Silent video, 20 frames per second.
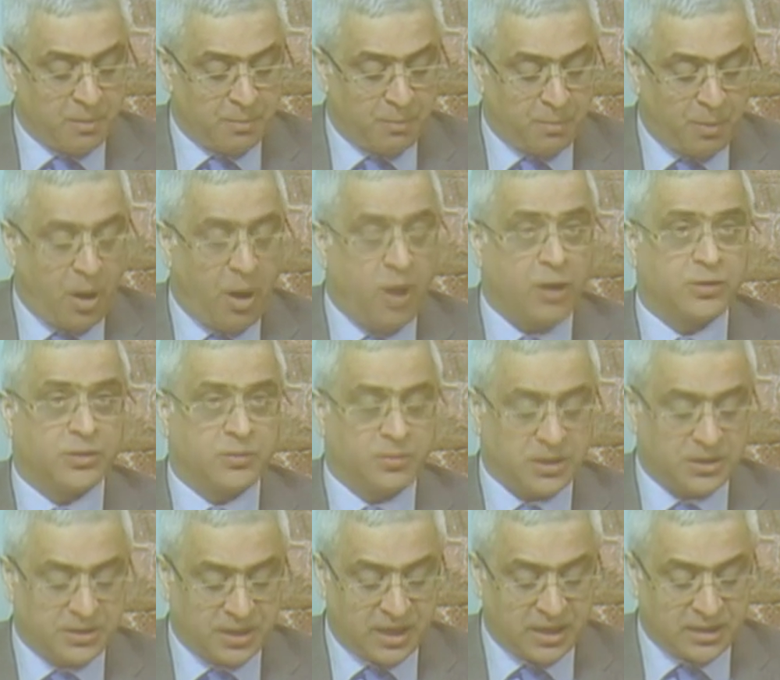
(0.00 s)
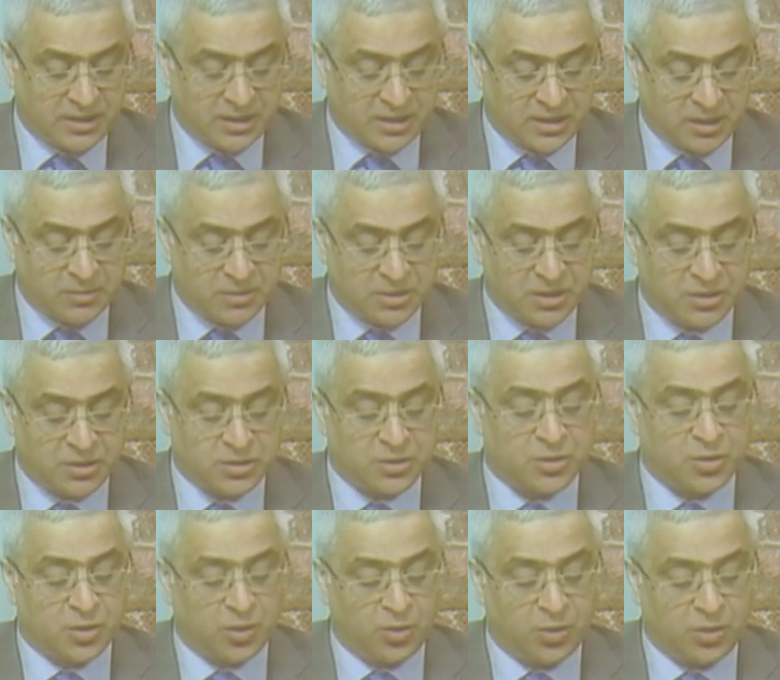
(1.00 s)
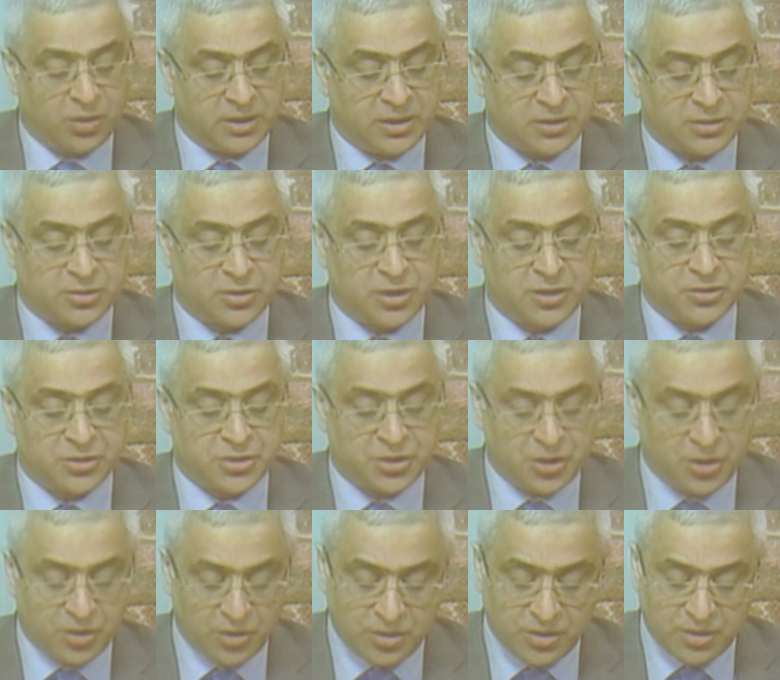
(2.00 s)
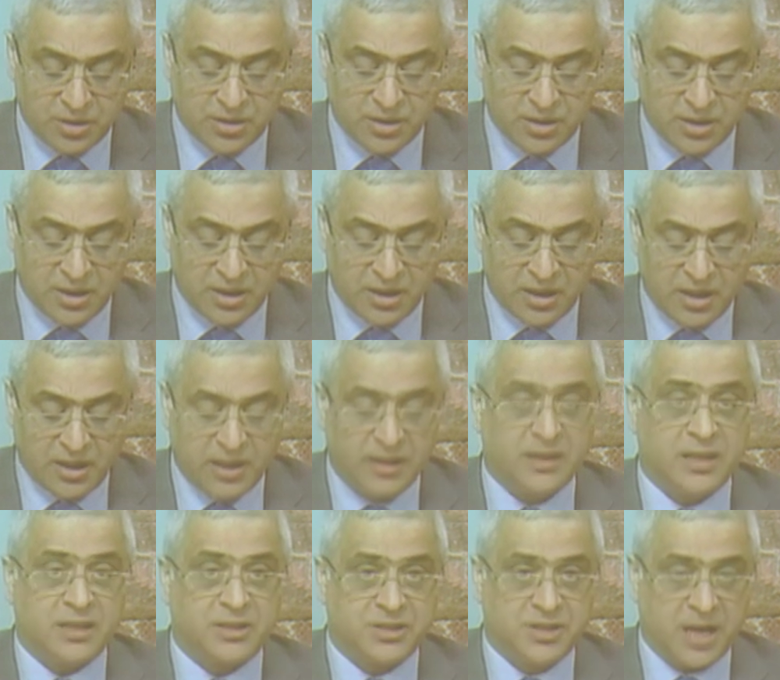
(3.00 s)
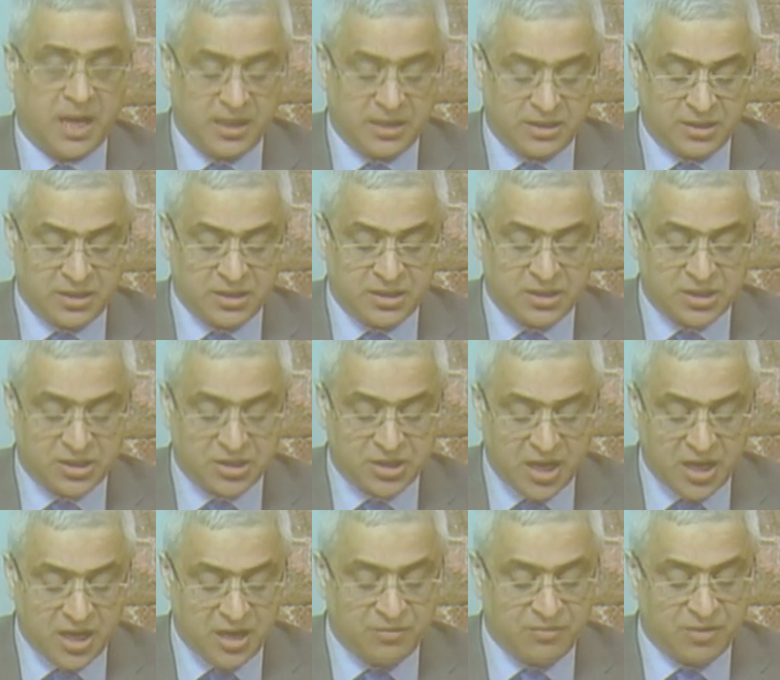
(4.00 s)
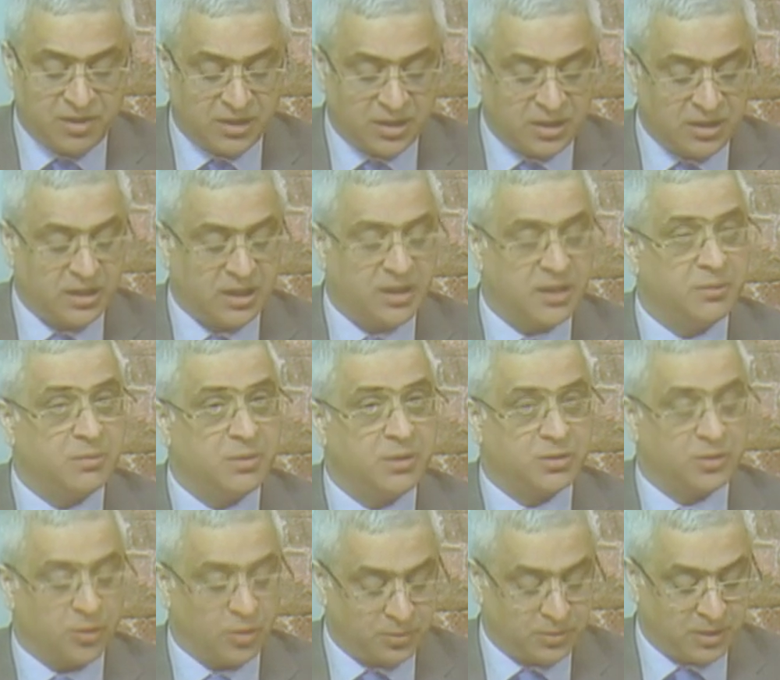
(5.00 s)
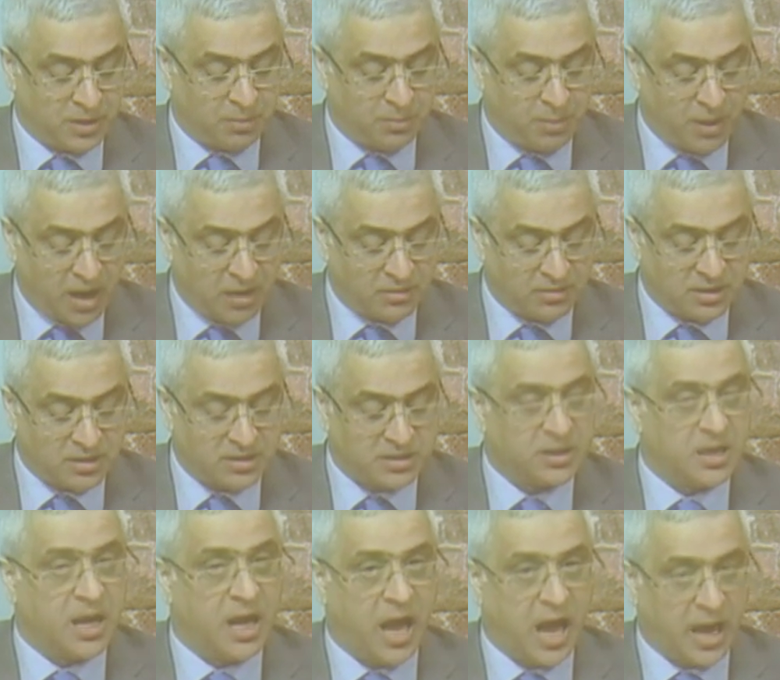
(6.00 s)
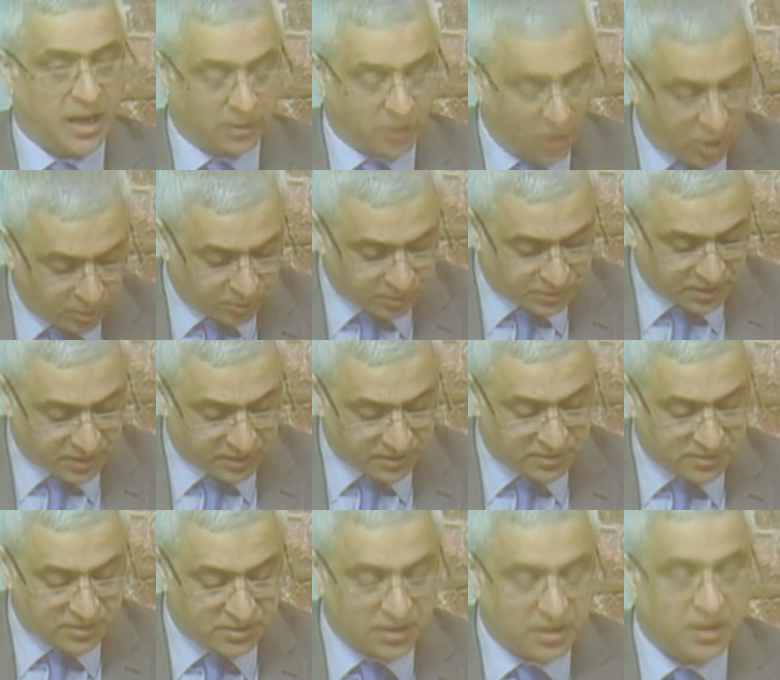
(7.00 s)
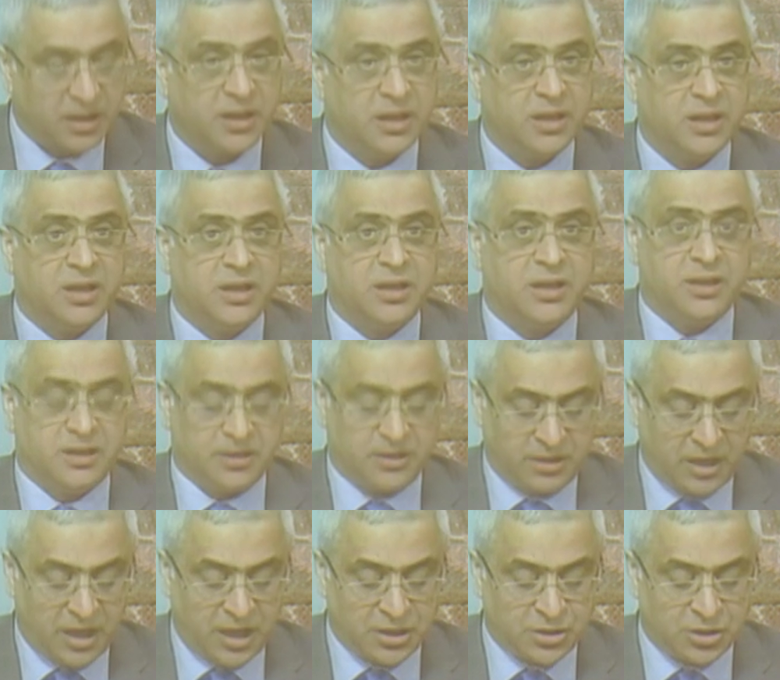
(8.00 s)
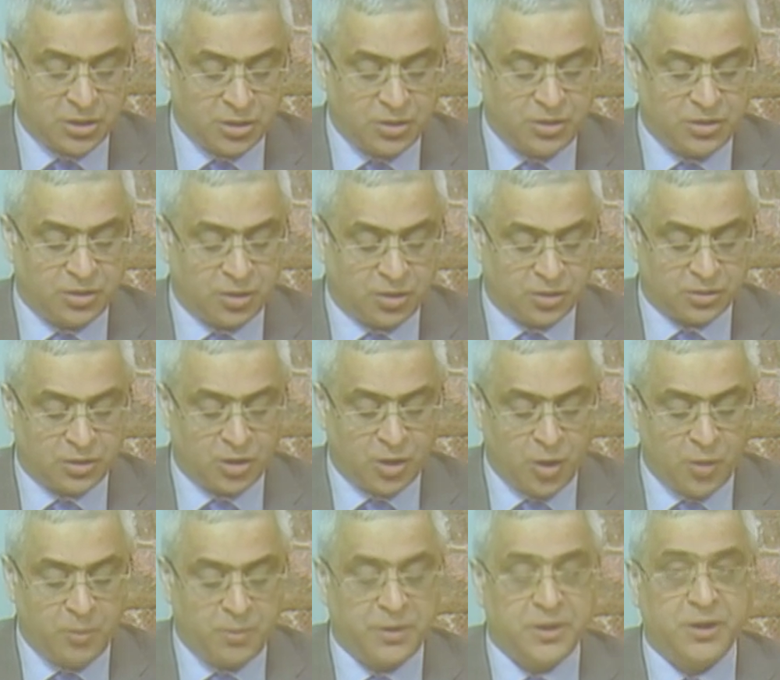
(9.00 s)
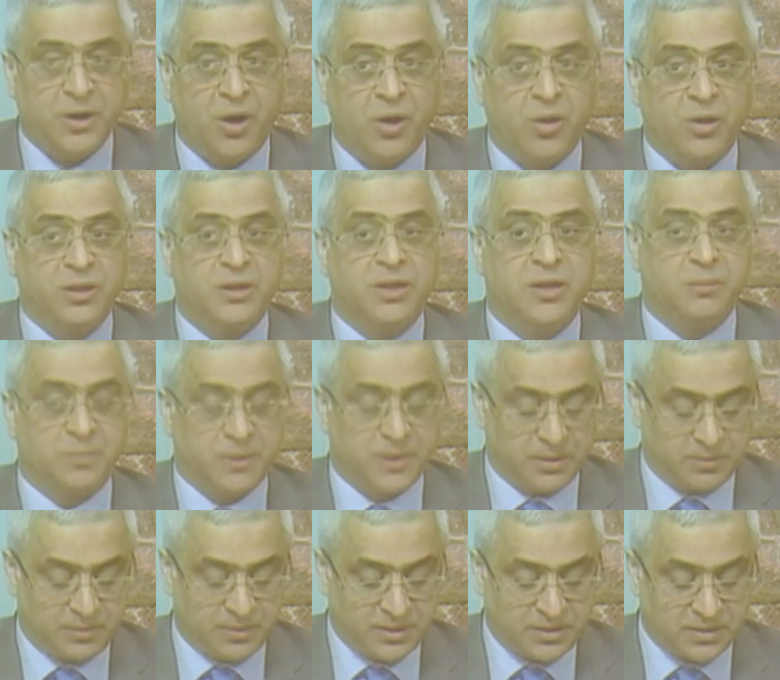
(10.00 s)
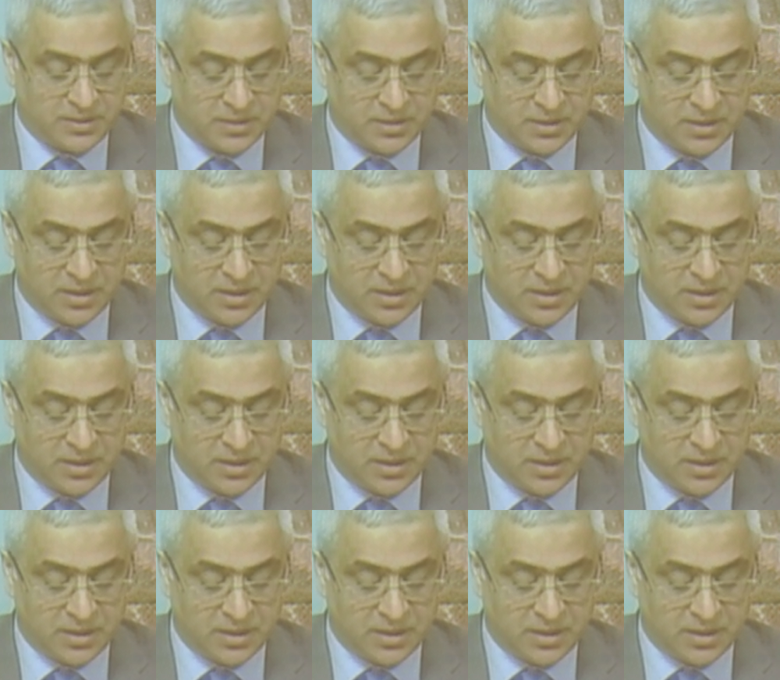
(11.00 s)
Part of the Charity Commission's role is to ensure that charities stay within the limit of their powers and objects. They should not go beyond their purpose.